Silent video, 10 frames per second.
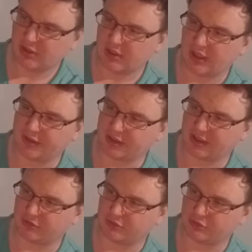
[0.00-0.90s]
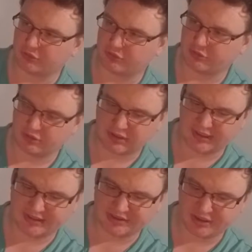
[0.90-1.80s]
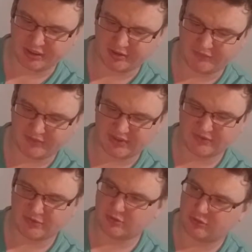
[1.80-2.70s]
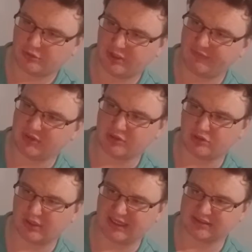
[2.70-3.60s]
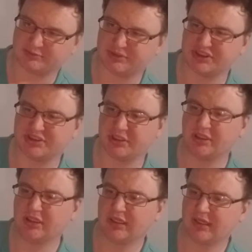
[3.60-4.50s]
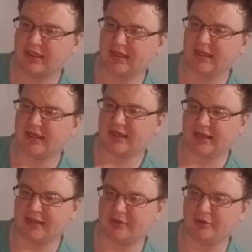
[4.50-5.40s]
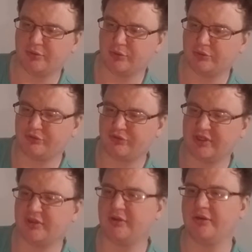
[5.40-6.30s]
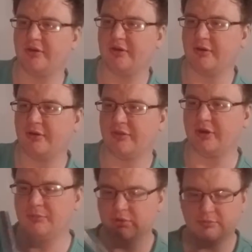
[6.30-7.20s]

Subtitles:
And again, you're not clenching the fist, you're having a relaxed position, and you want to straighten the thumb.